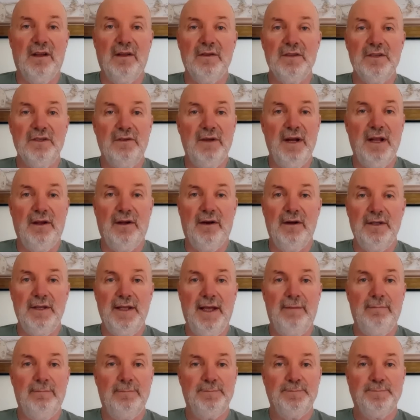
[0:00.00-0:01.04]
in credit card debt.
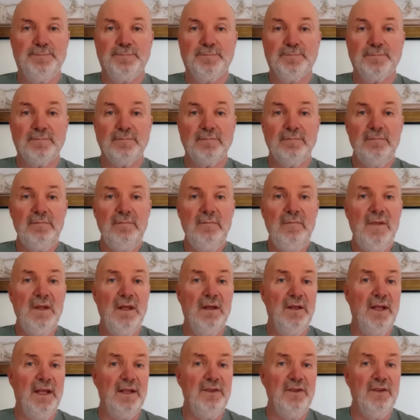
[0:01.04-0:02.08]

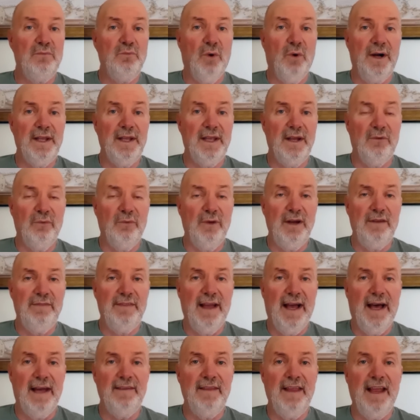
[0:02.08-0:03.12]
And you'd want to get rid of
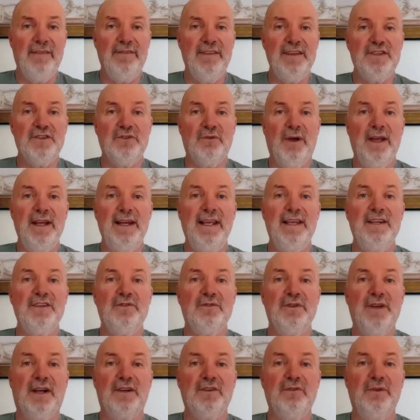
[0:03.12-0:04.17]
that. And they have these great
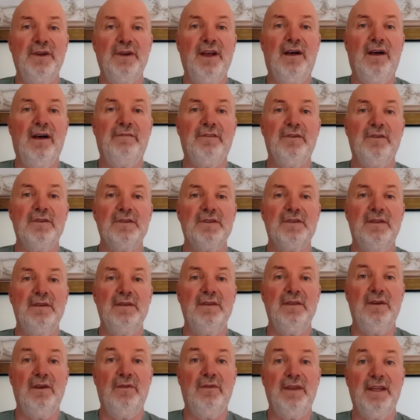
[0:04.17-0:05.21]
introductory offers. That,
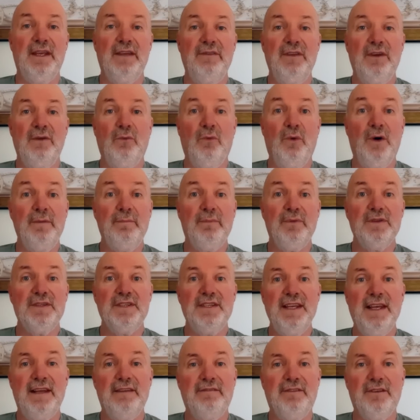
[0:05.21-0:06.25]
you know, they give you one
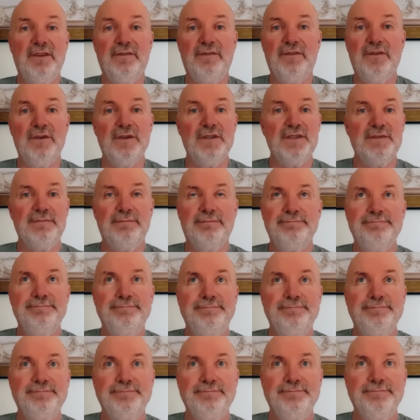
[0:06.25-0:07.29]
percent for the first
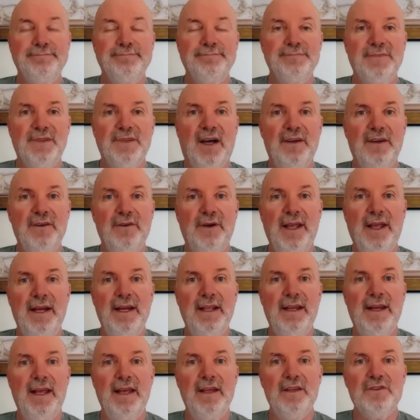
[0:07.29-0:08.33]

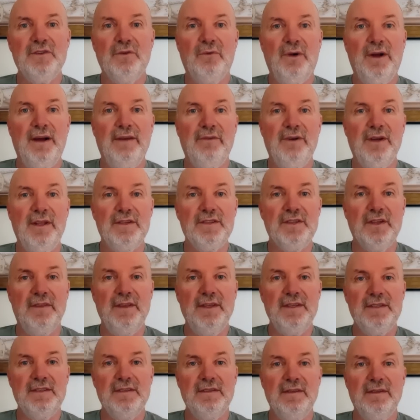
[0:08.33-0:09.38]
180 days or whatever it is on
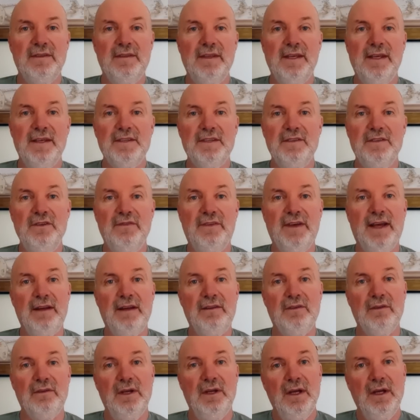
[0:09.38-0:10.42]
these things, and you've got
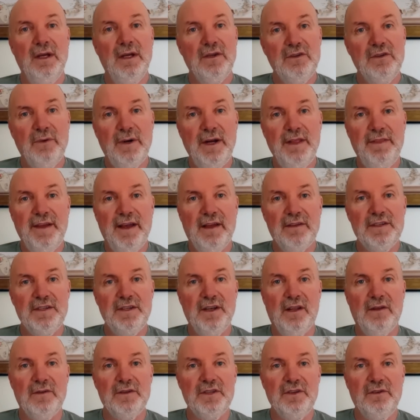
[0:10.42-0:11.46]
twenty thousand
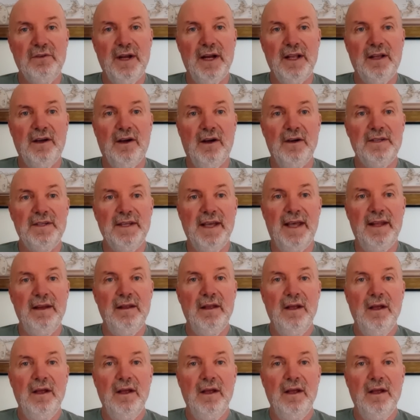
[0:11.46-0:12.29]
dollars in credit card debt,